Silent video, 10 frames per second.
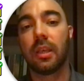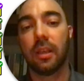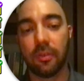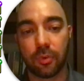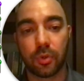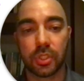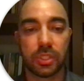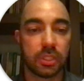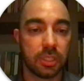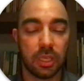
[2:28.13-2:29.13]
Of
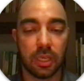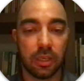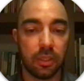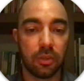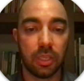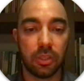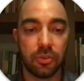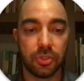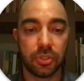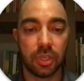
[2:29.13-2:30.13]
course, you can
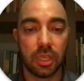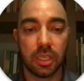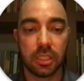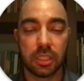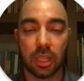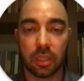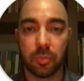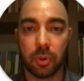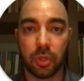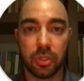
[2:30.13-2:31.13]
use style
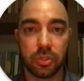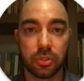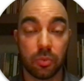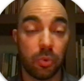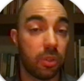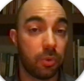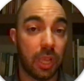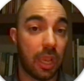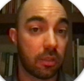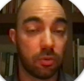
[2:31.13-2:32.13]
components with
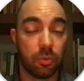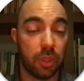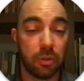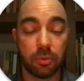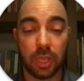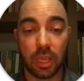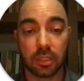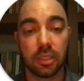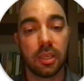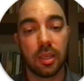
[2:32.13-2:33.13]
React or without React,
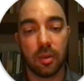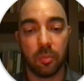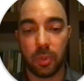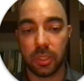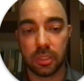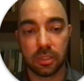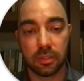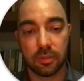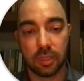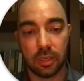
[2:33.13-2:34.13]
but
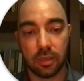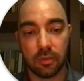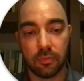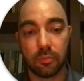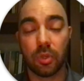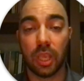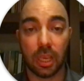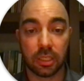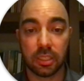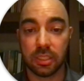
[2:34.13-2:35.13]

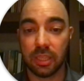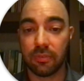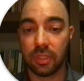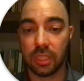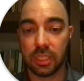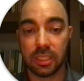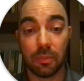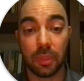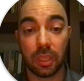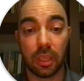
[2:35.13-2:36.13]
React is definitely
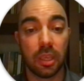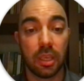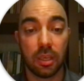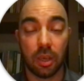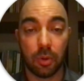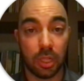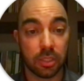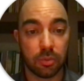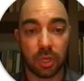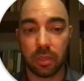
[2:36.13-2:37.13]
something I would
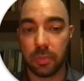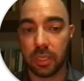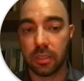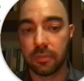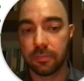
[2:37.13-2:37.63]
also recommend.